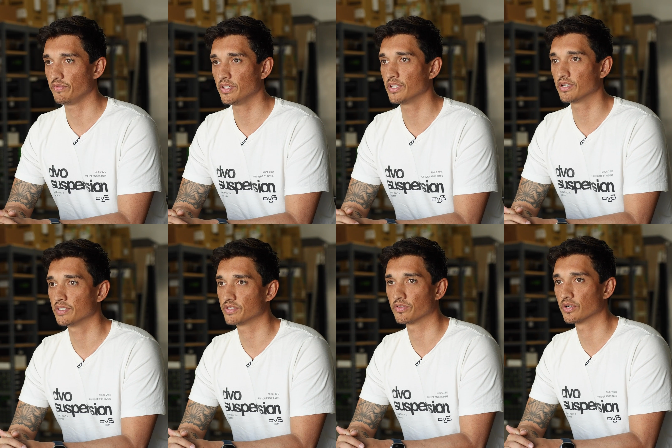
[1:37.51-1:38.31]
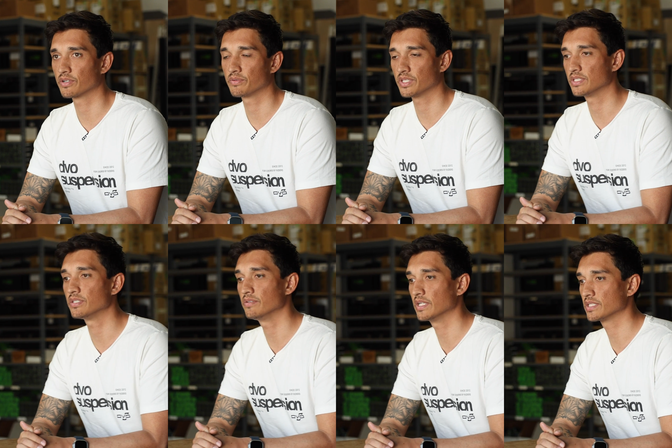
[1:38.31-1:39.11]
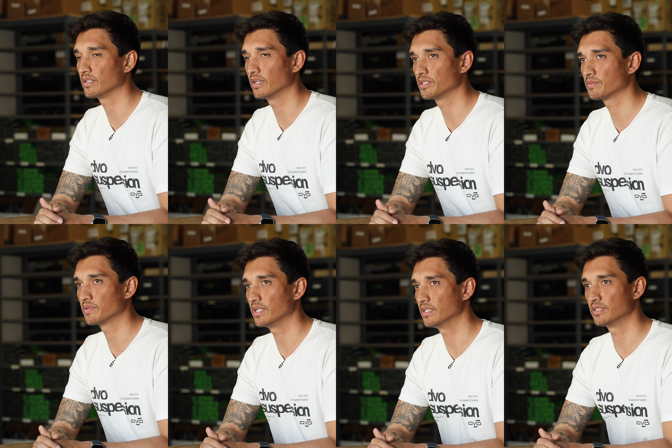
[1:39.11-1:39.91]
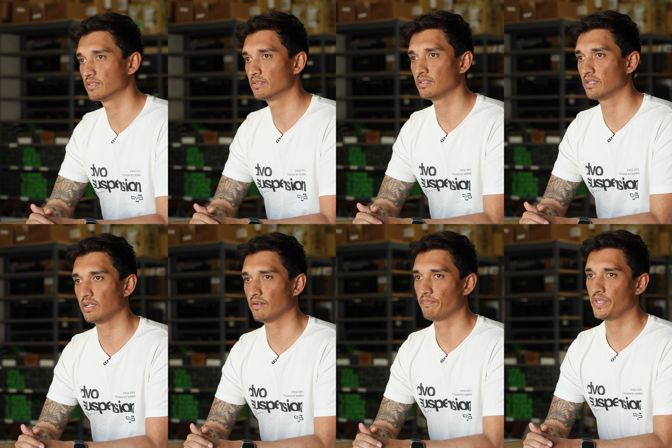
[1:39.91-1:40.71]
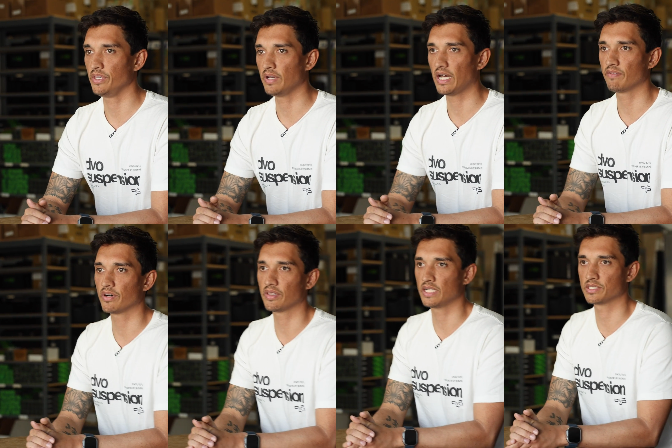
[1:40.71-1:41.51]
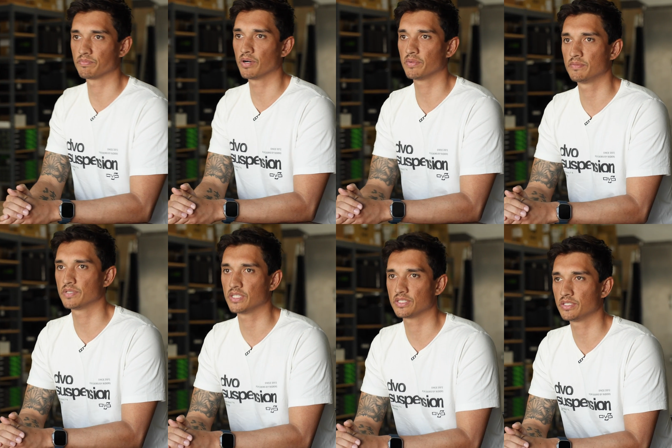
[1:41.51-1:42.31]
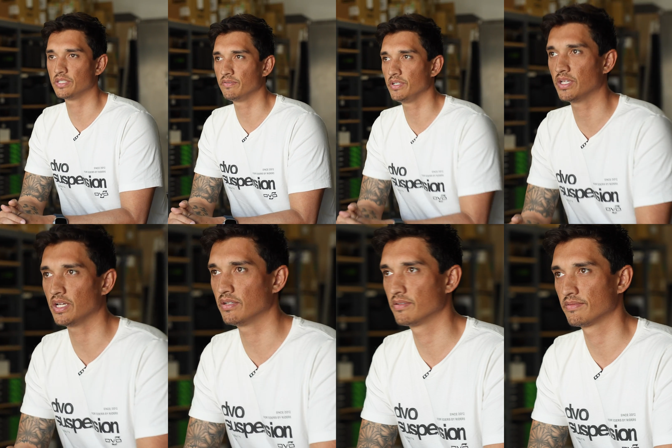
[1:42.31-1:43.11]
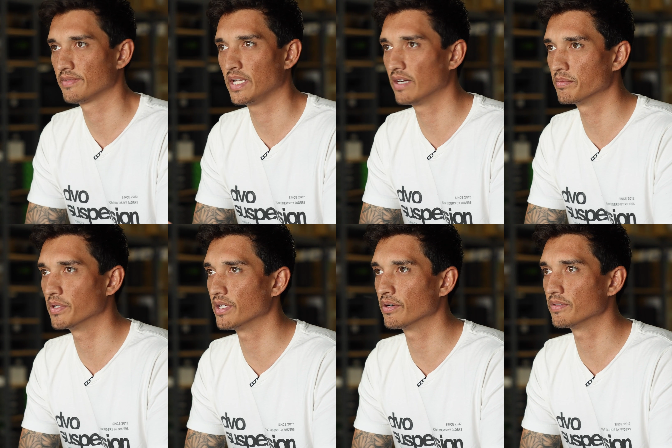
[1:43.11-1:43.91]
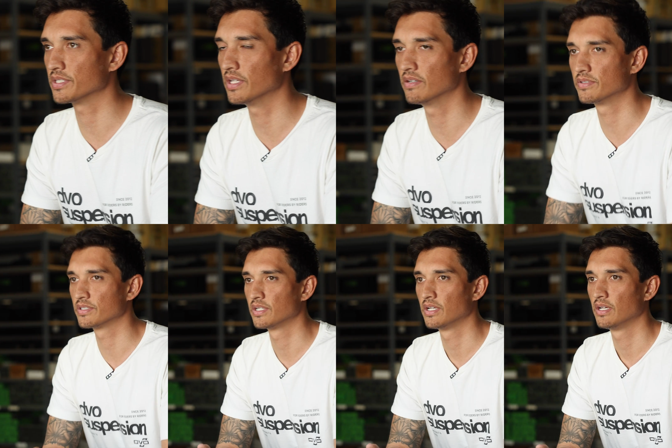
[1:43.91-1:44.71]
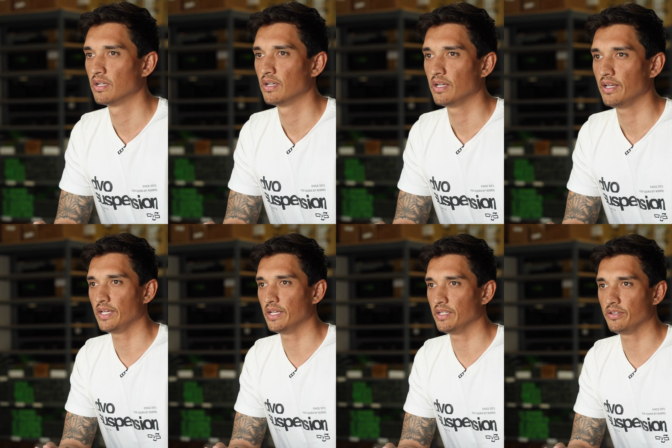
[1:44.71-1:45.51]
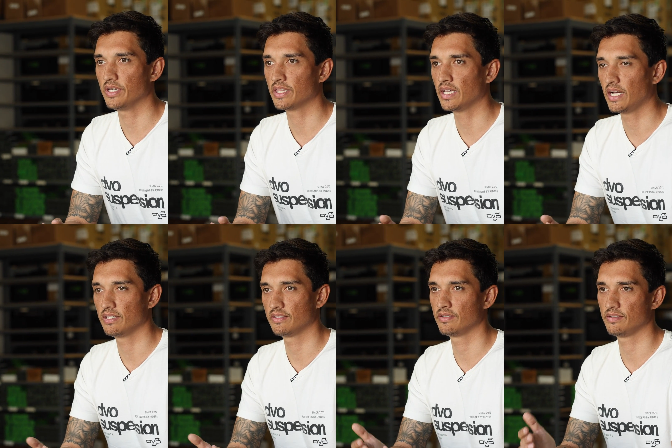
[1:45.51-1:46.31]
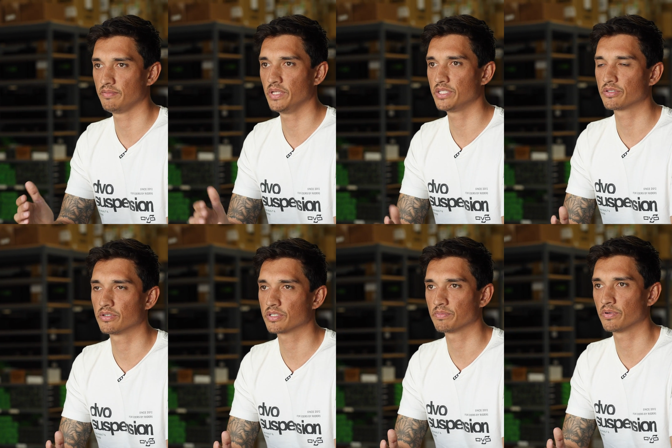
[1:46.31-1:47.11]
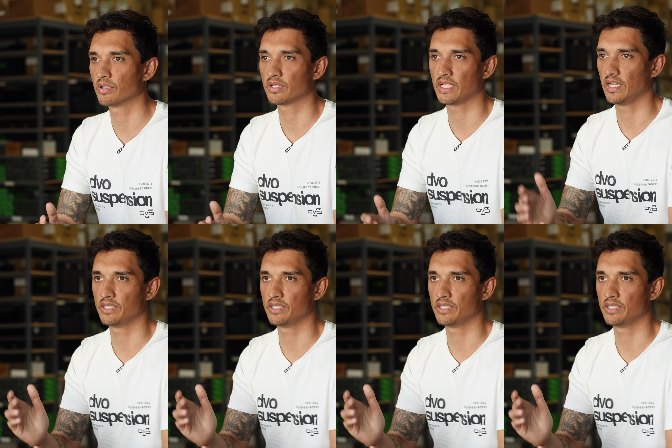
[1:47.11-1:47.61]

feeling of this fork with this new SL air spring is you have all that small bump sensitivity that everybody always loves, and you get that mid-stroke support, that